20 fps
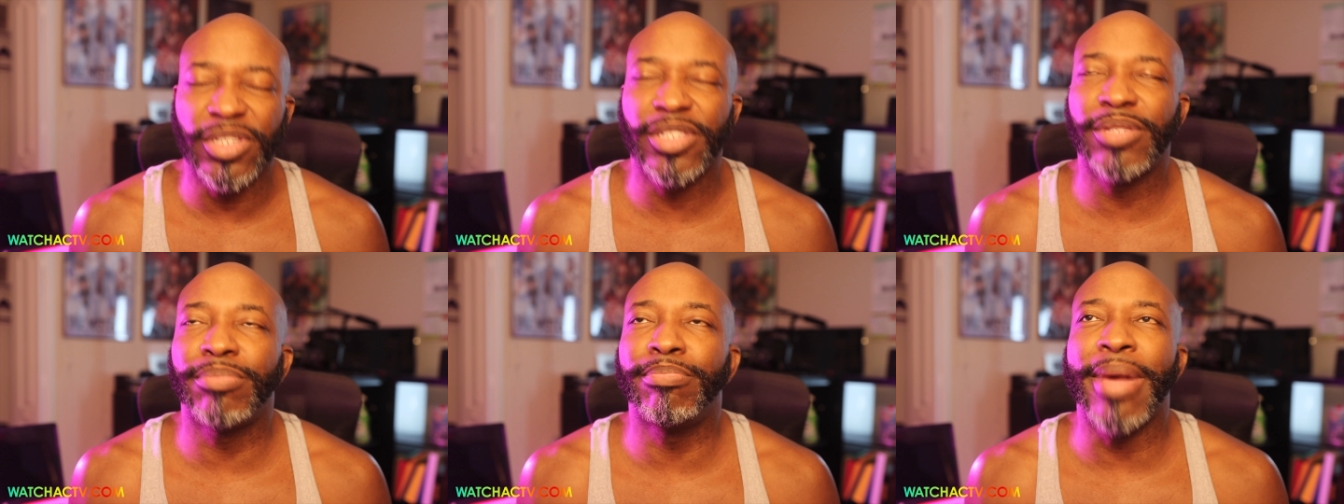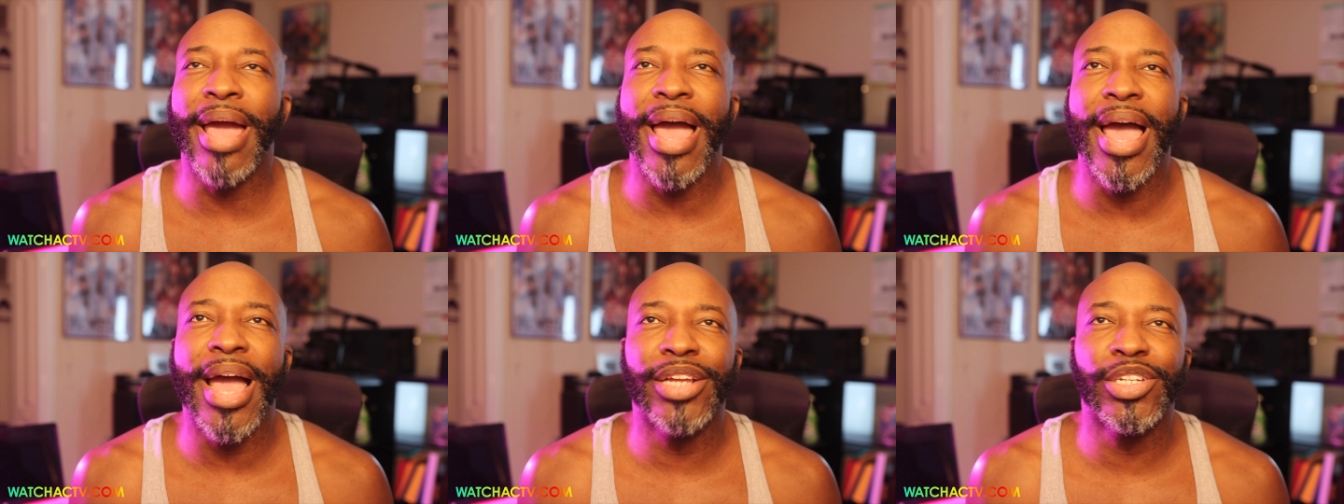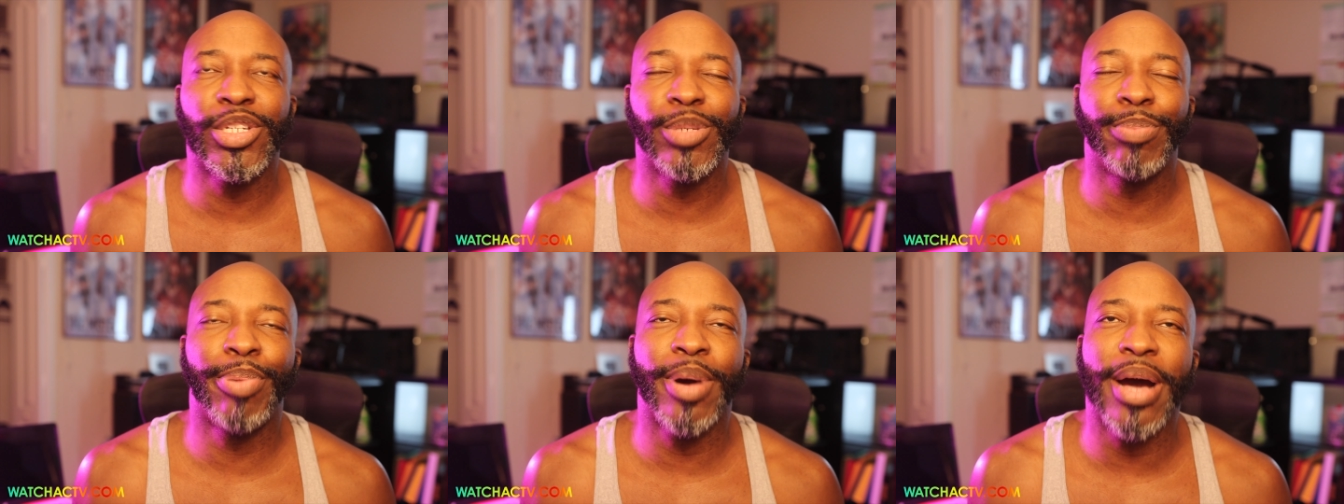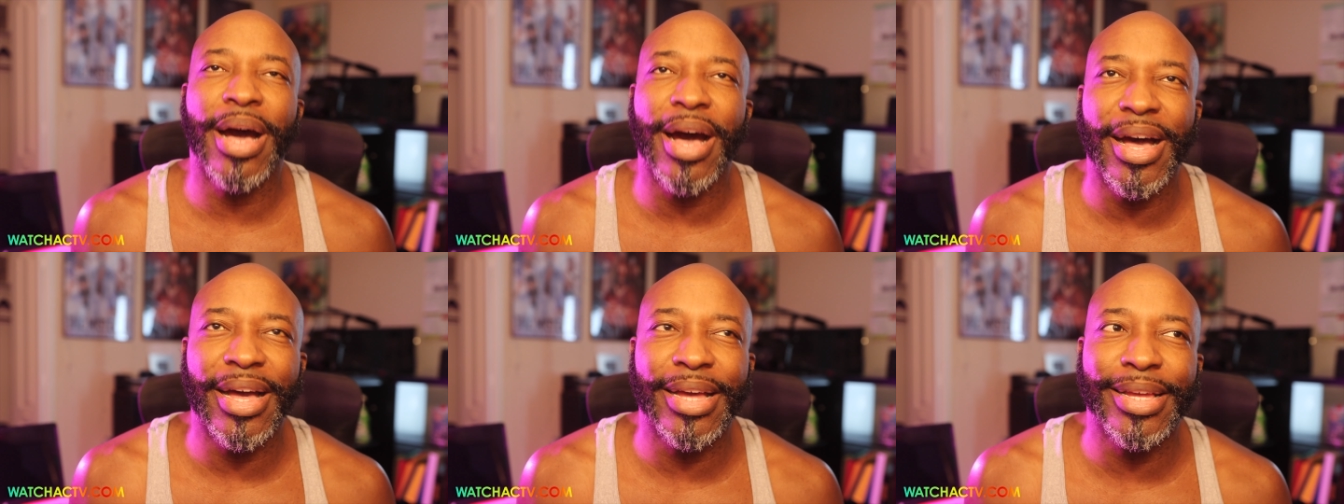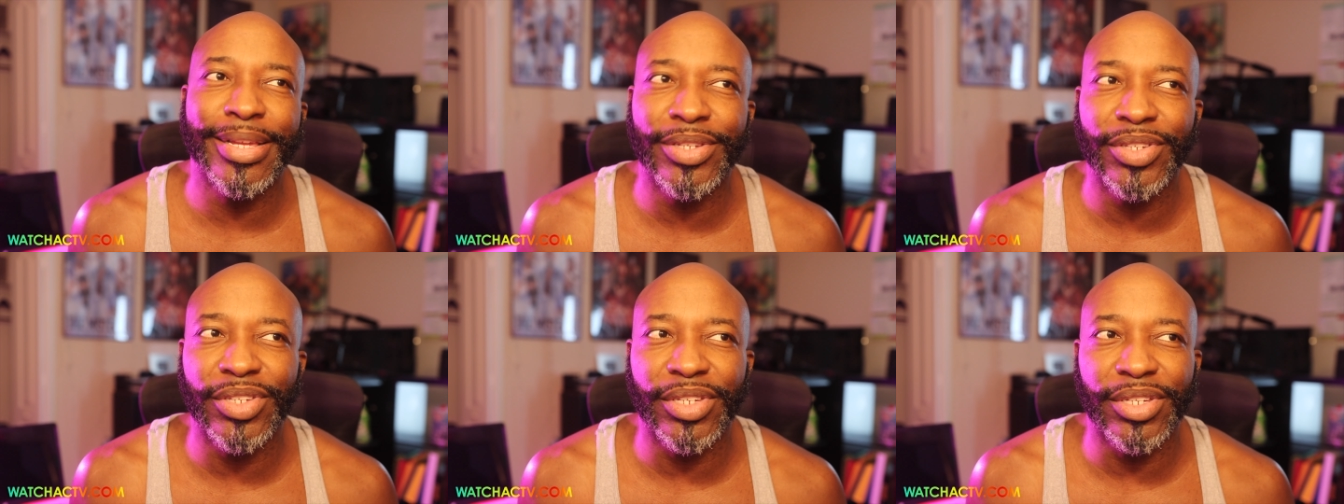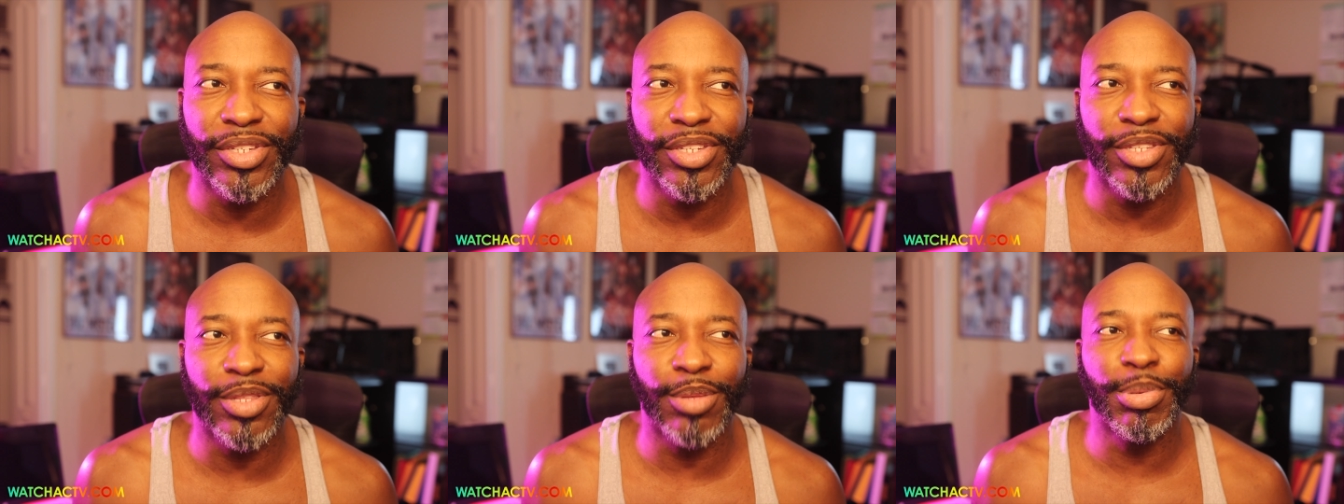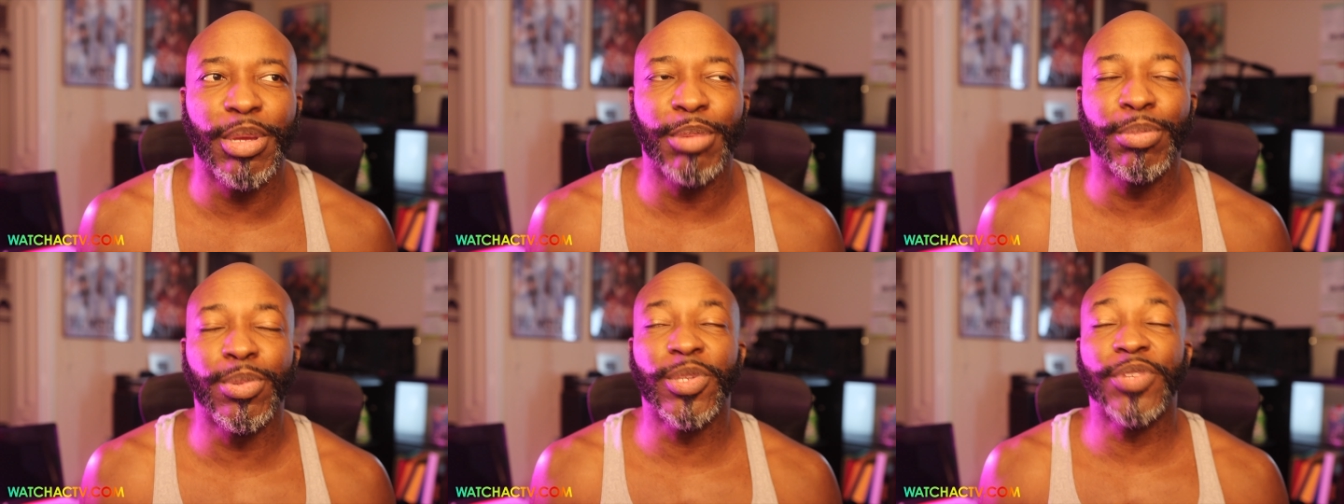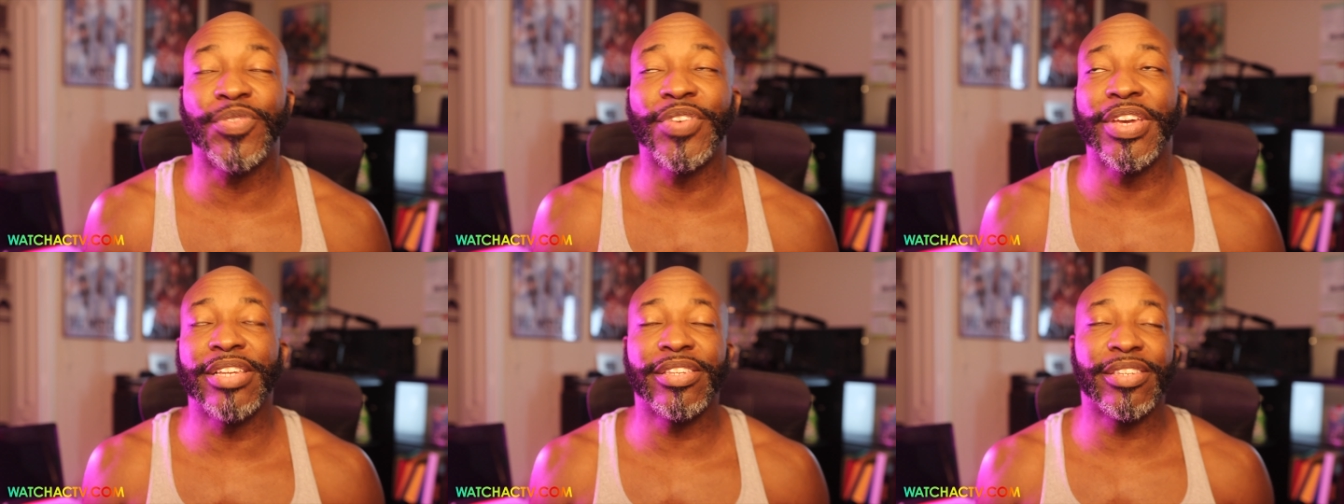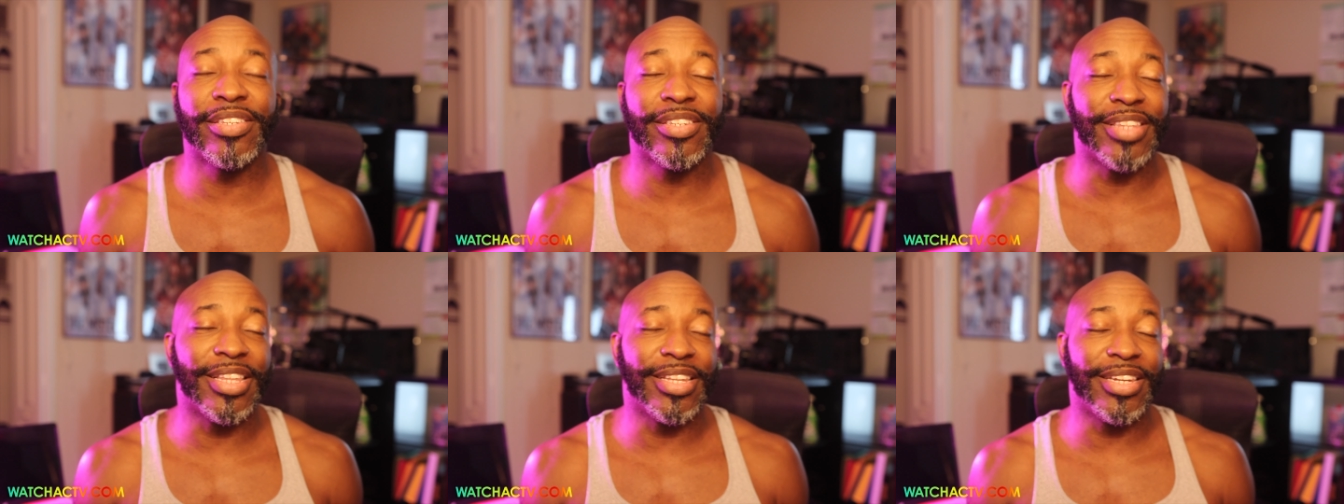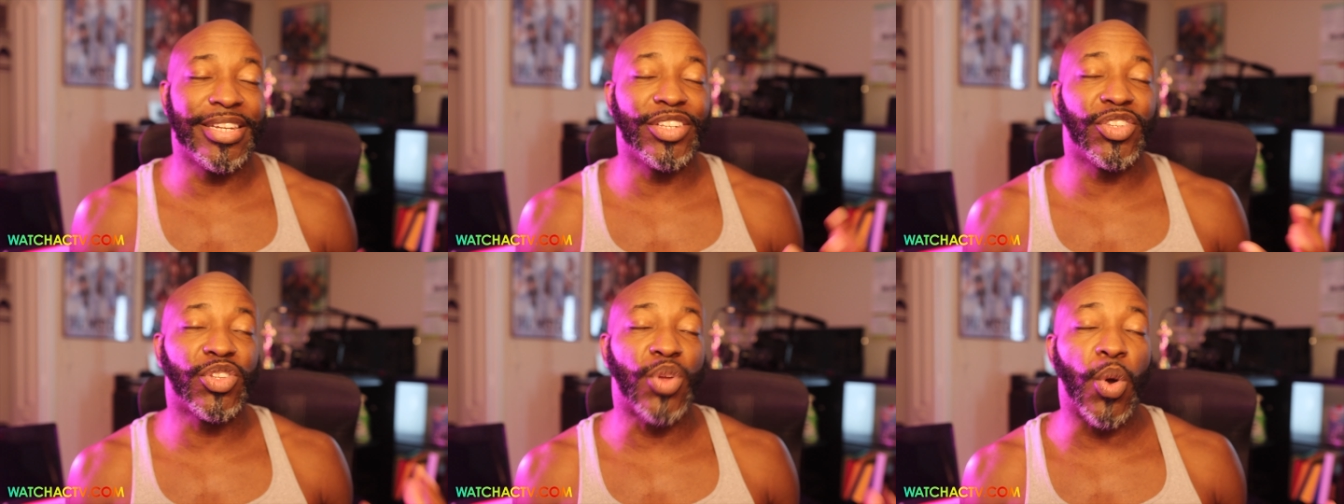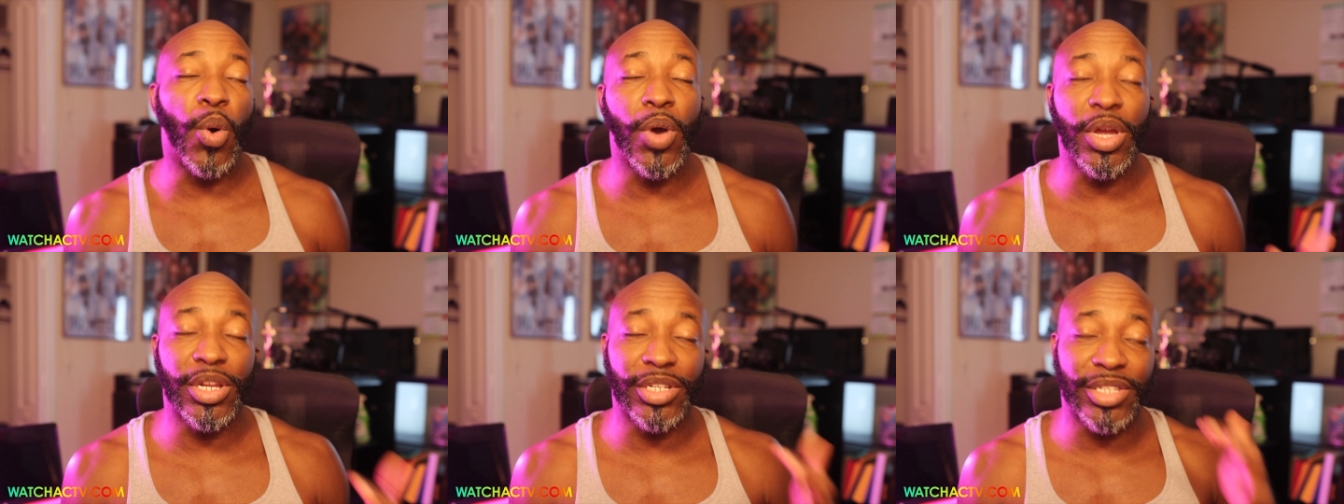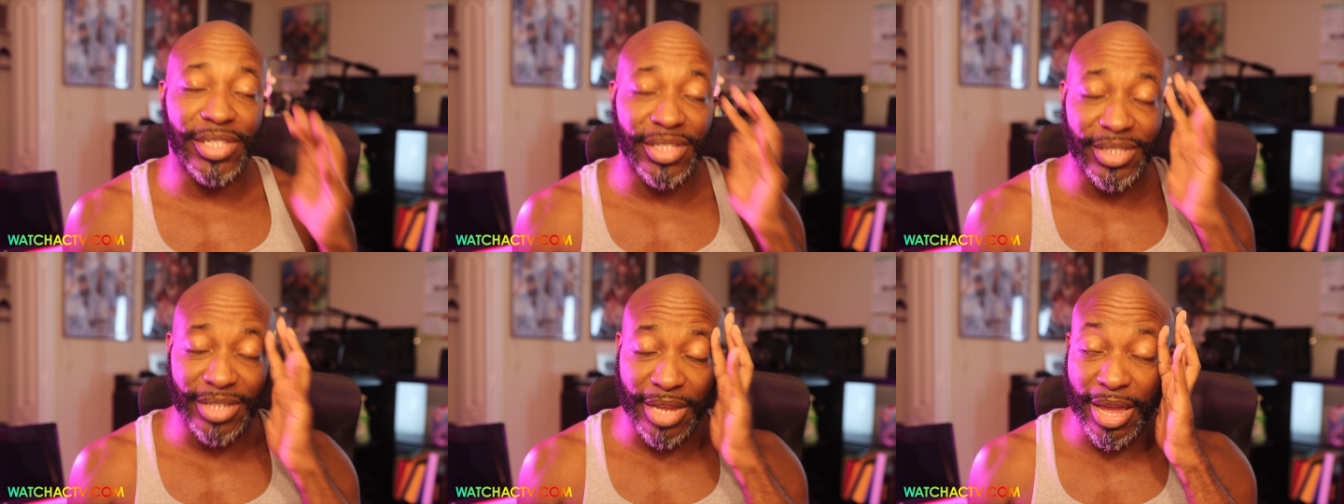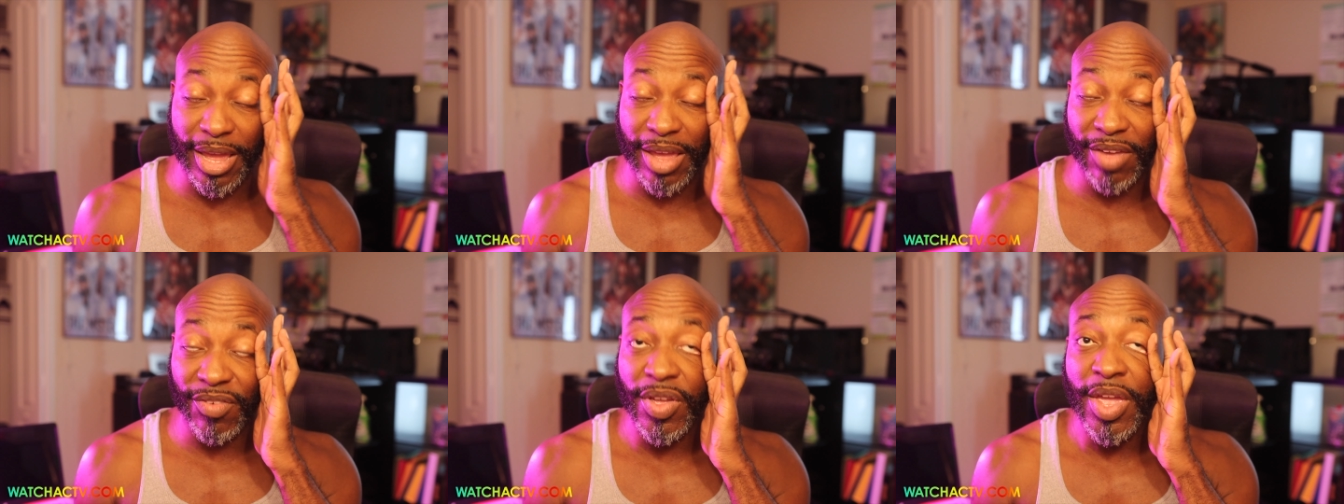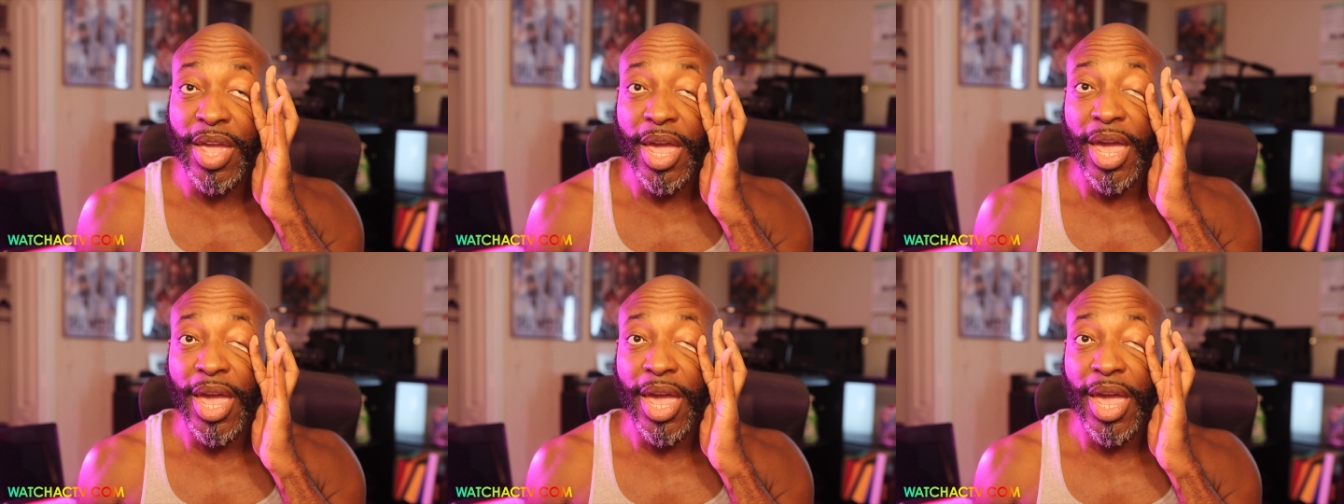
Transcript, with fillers: smash pies into the people's faces that he's going to save.